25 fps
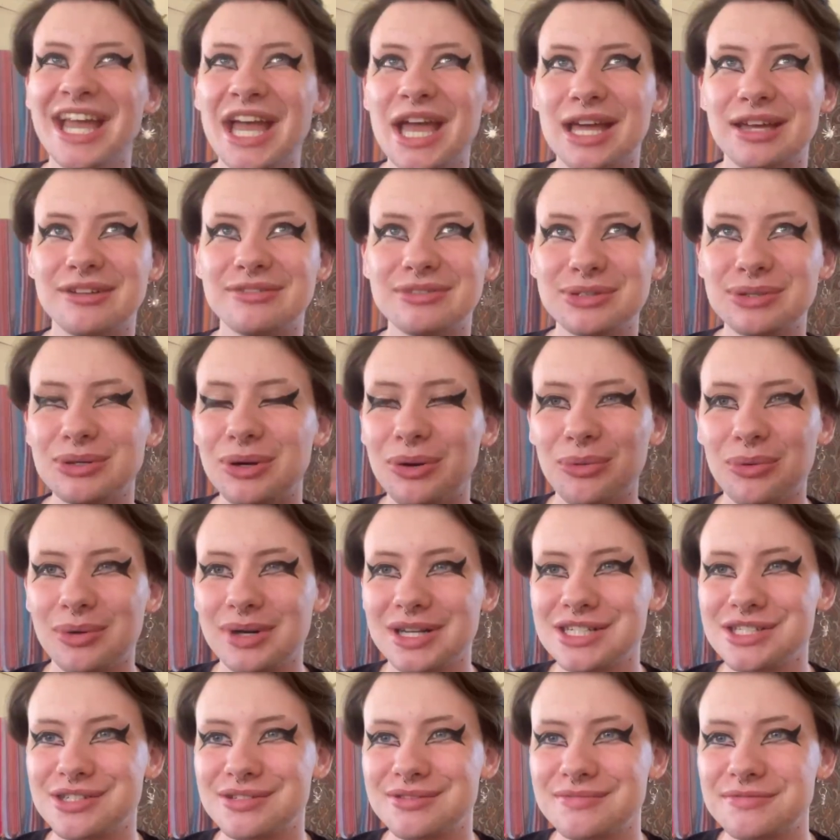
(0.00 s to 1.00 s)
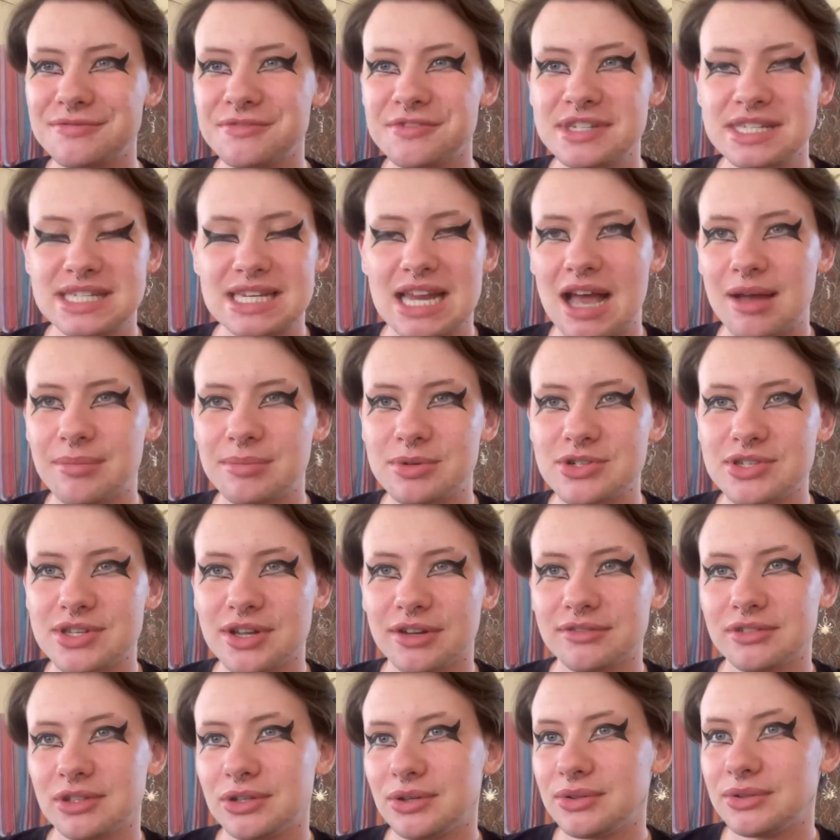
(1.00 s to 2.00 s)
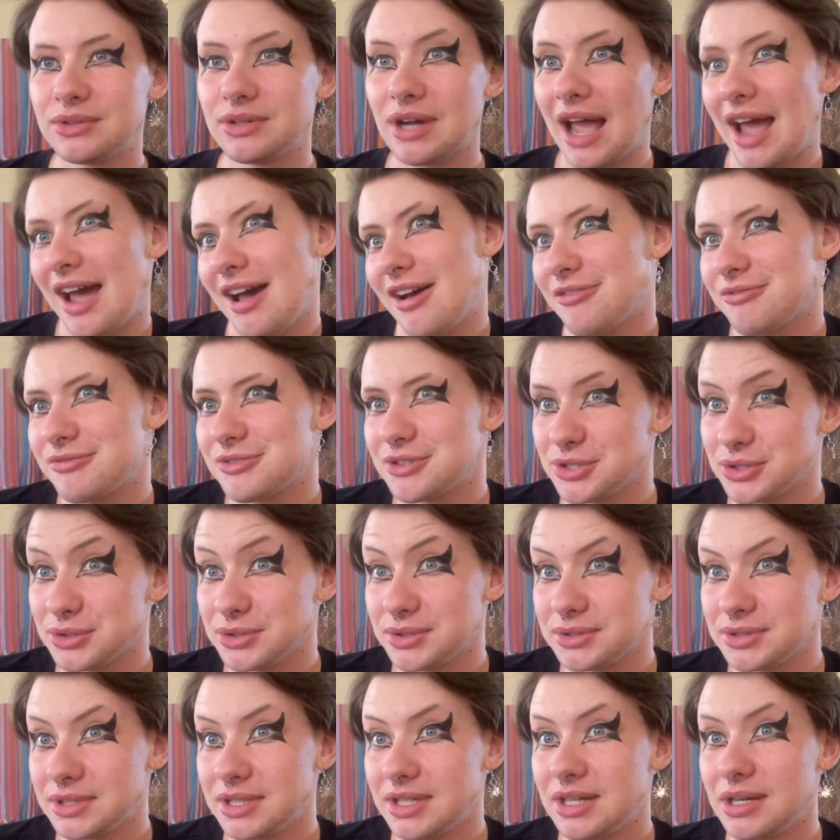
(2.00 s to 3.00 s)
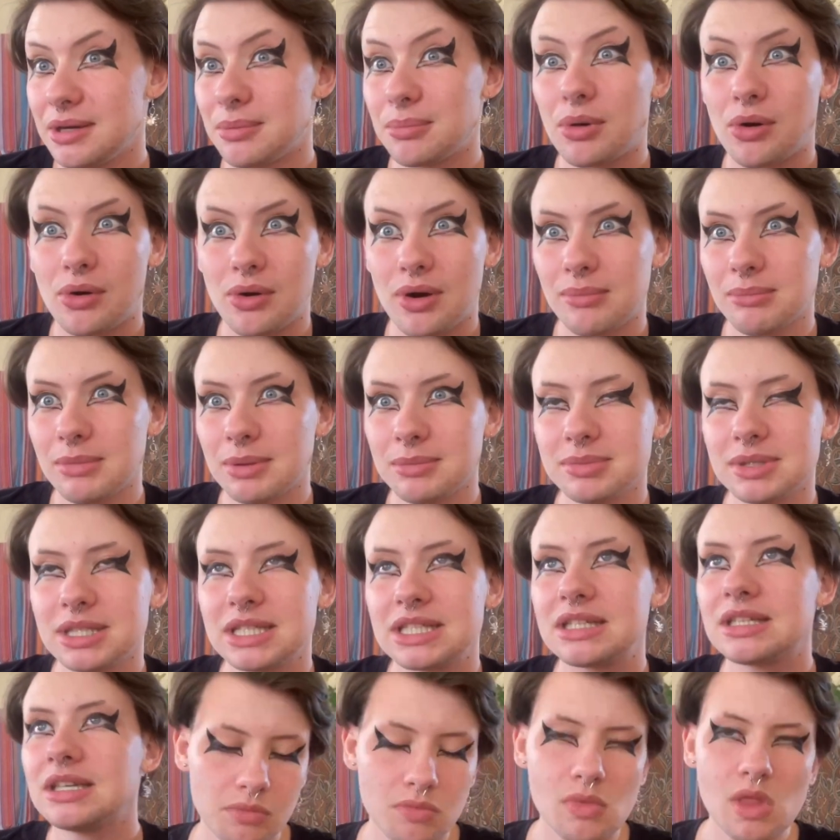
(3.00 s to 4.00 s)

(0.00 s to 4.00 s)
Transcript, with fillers: if you don't want to stab yourself, you don't have to probably.